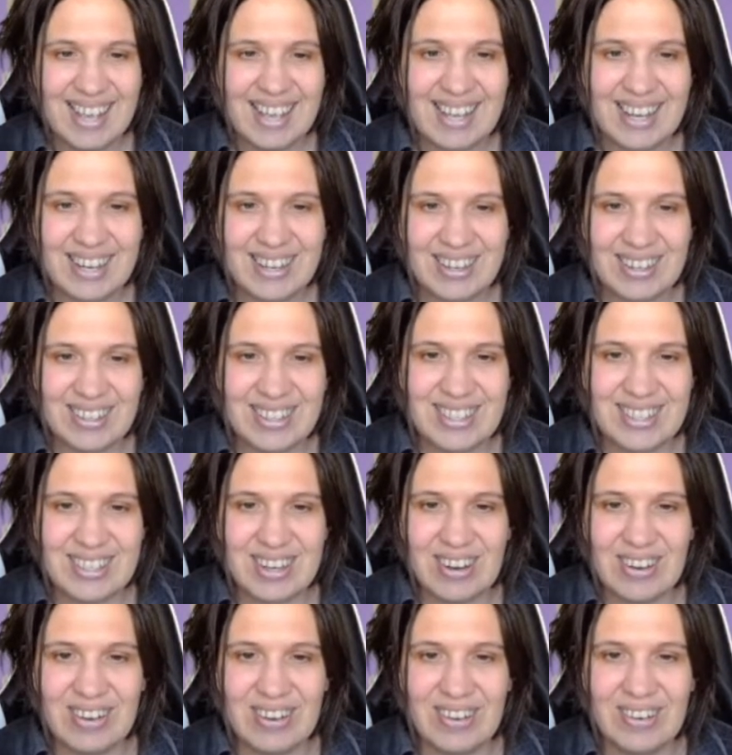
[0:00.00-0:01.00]
Good.
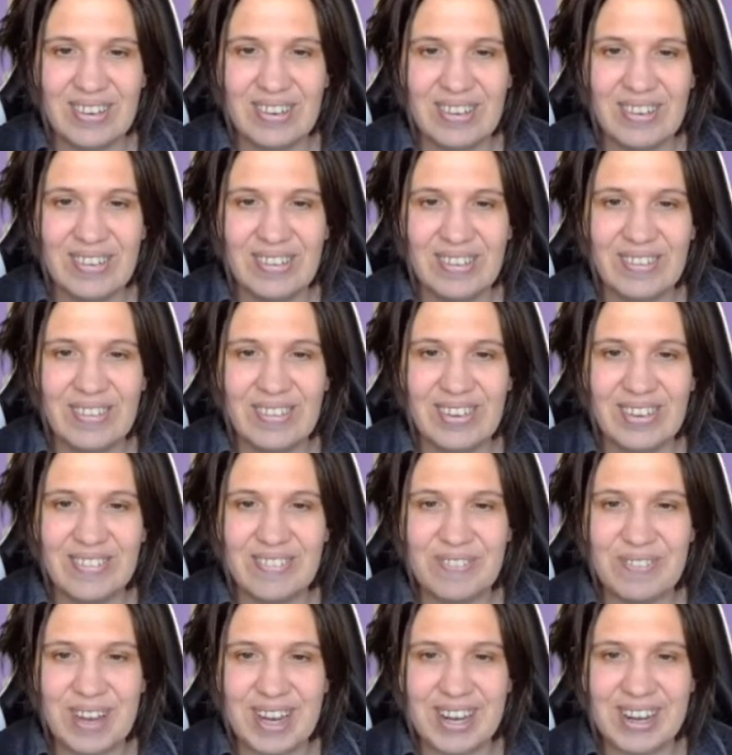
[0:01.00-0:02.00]
Oh, you
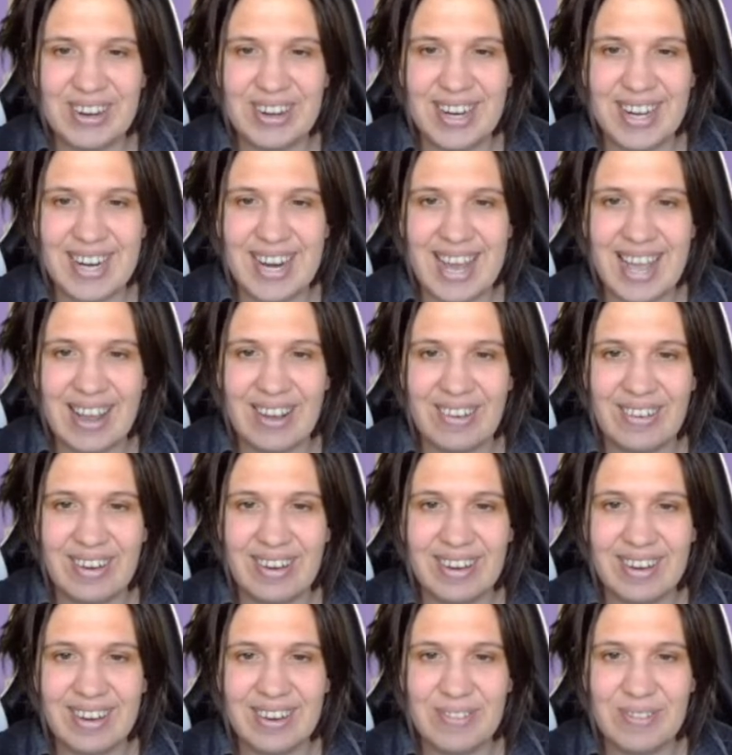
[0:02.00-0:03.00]
figured it out.
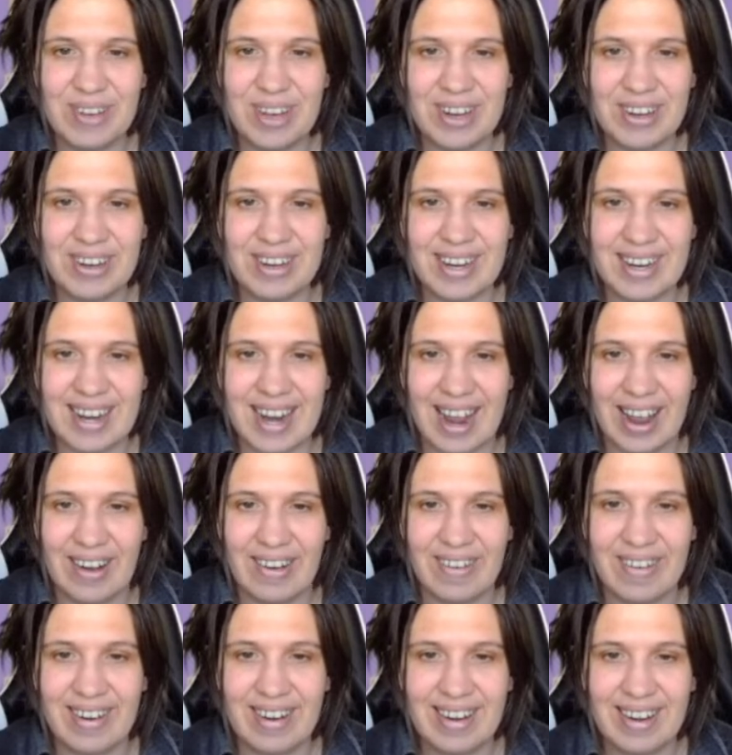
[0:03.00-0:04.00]
You figured it out.
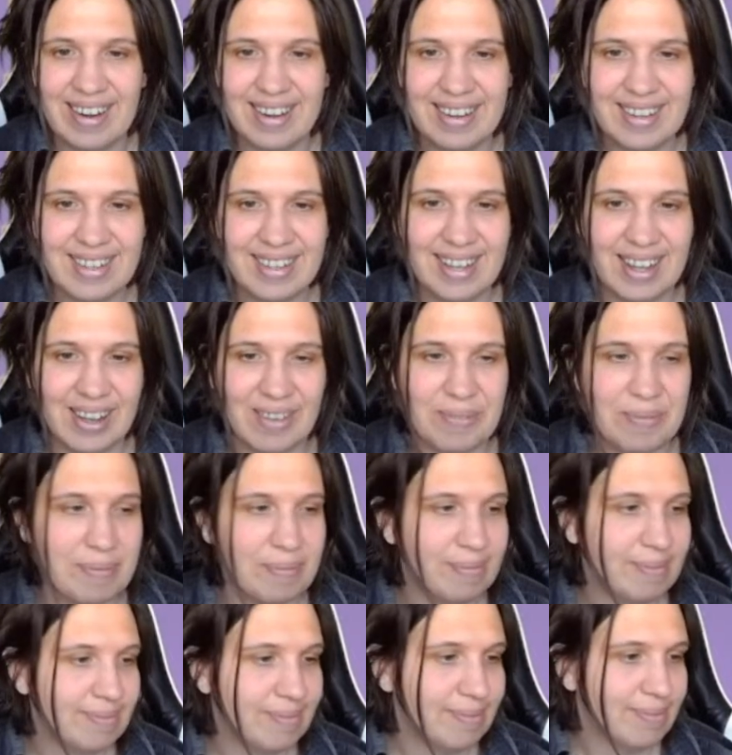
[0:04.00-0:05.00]
Yeah.
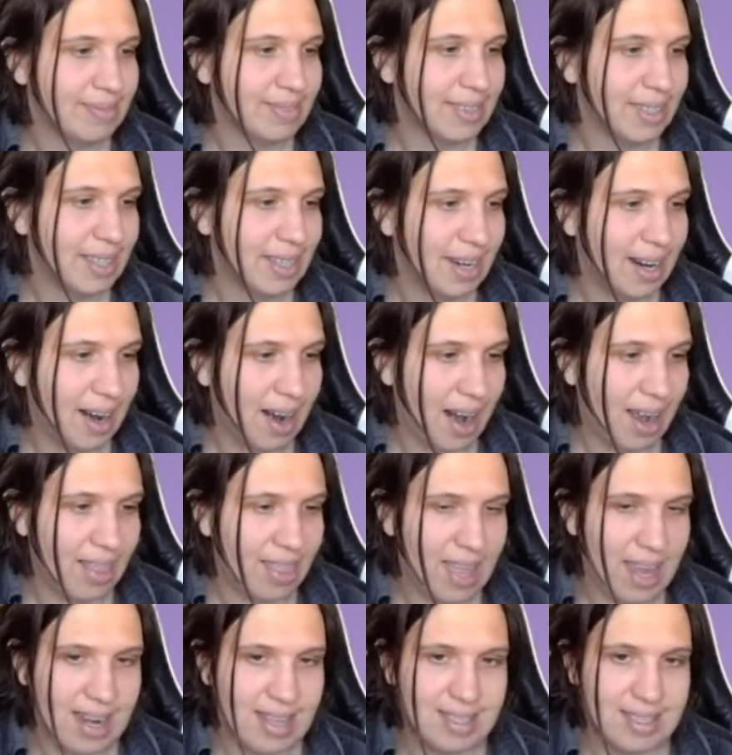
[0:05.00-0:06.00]
All right.
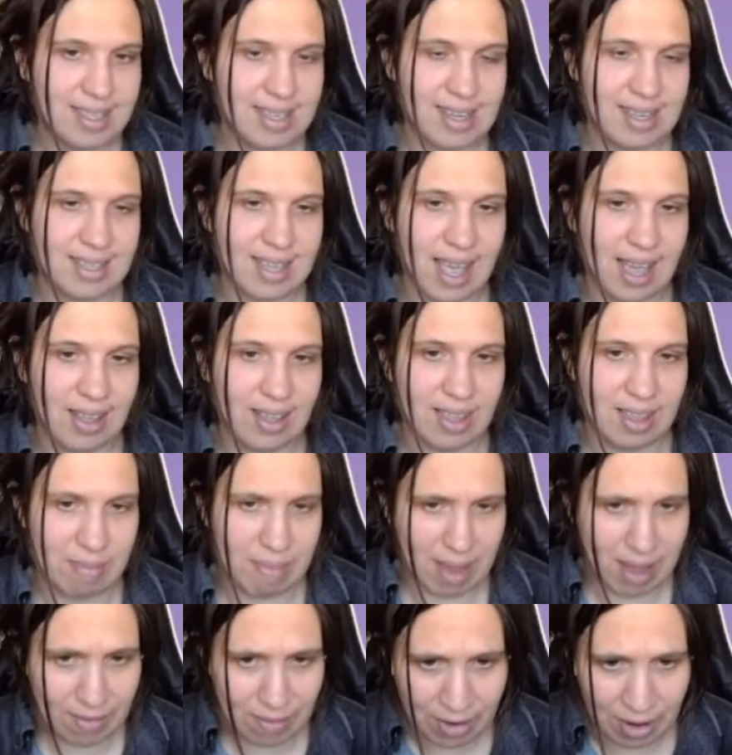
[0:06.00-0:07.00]
That is exactly the
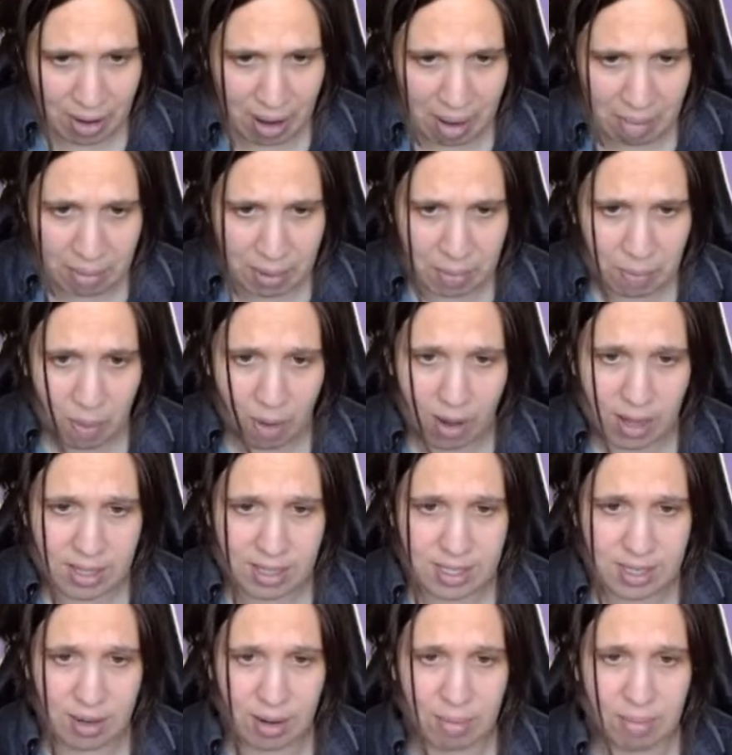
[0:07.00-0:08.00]
behavior I would want.
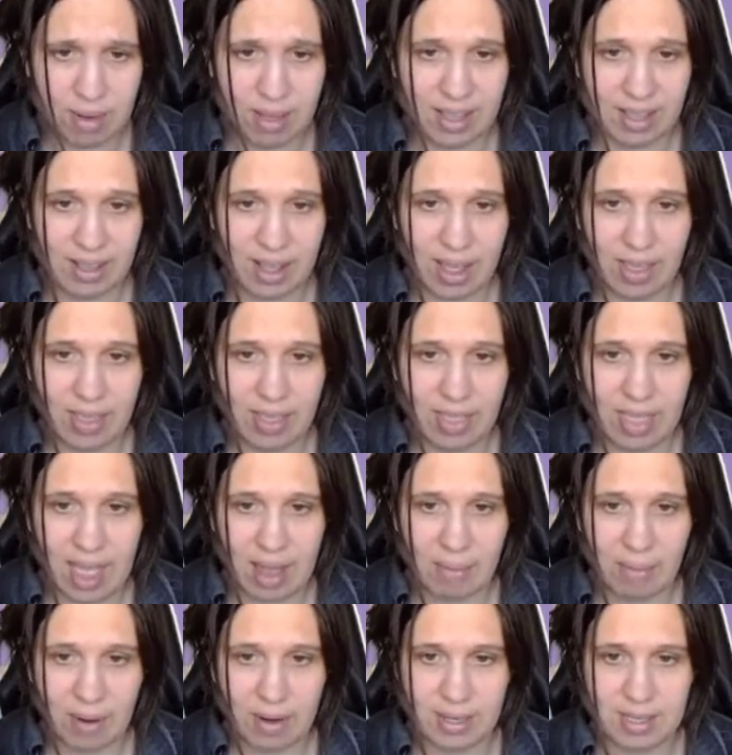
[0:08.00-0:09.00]
So I'm really glad that that
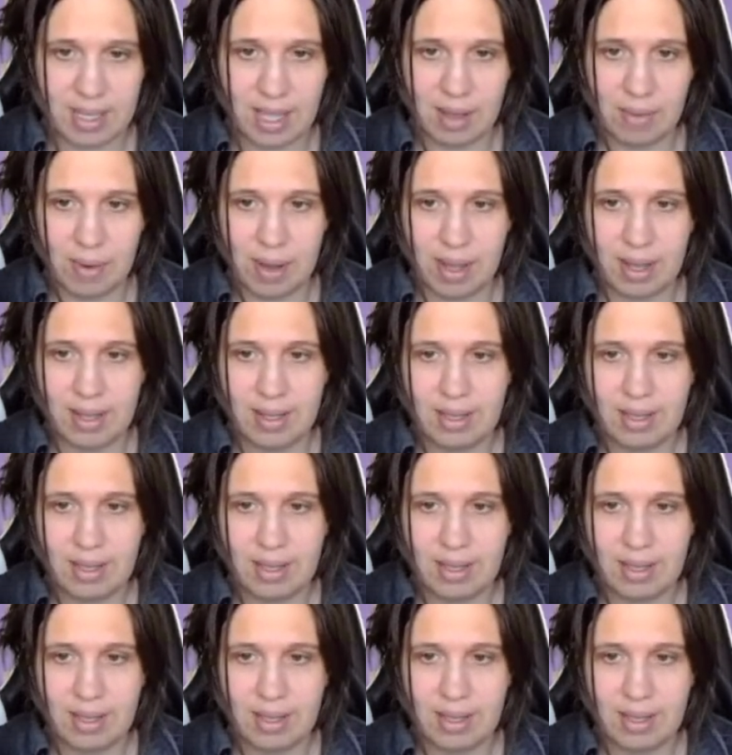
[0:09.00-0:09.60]
works that way.